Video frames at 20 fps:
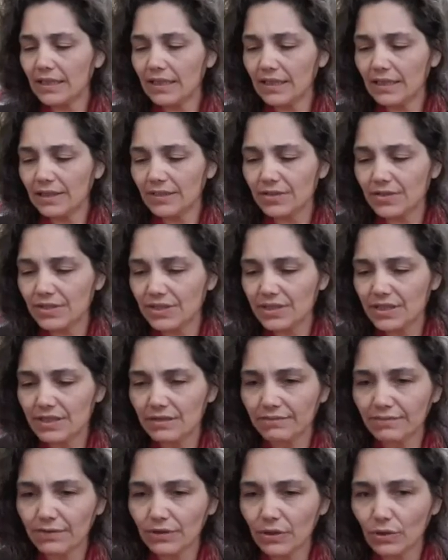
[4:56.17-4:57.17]
energies
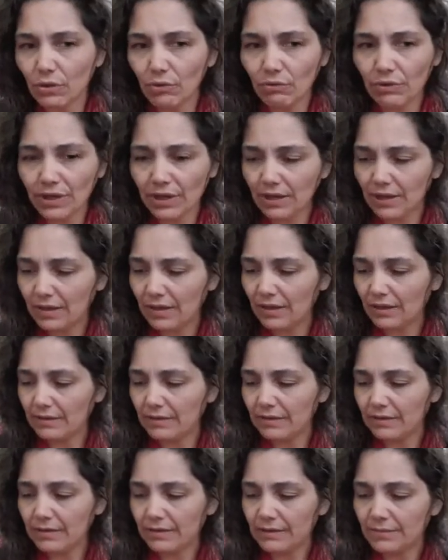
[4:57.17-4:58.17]
to flow
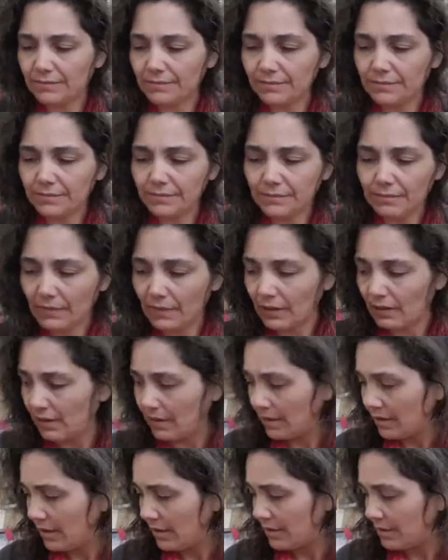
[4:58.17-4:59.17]
in.
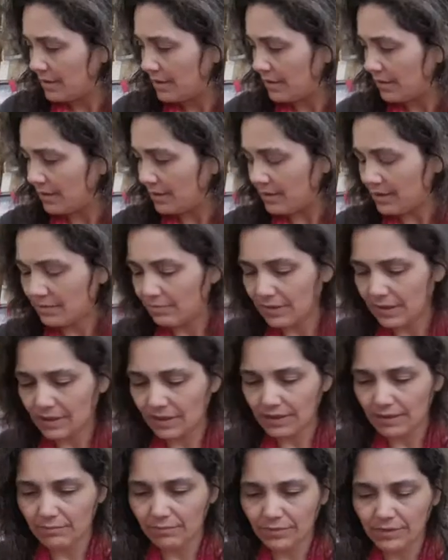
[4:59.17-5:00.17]
Excuse me.
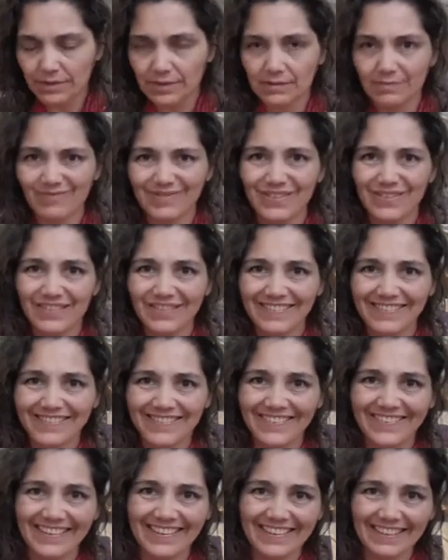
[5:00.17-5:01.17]
I'm going to put some
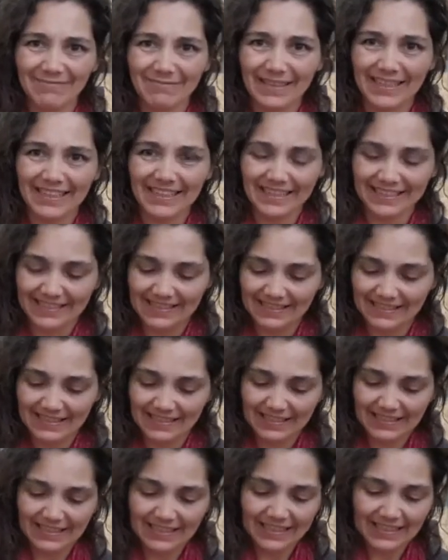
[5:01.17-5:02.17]
oil on my hands.
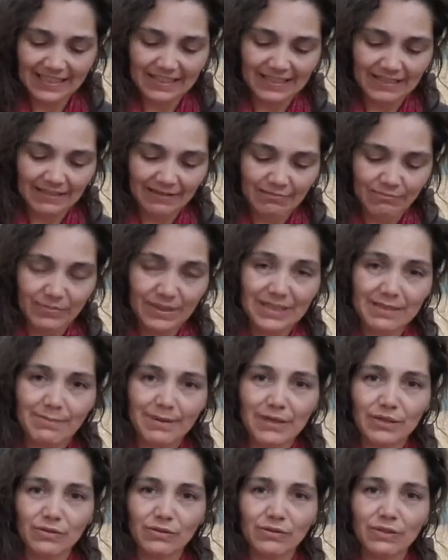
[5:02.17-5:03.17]
My
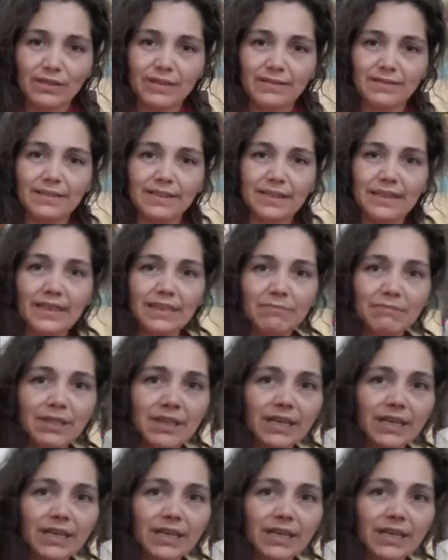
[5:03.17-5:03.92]
special oil that I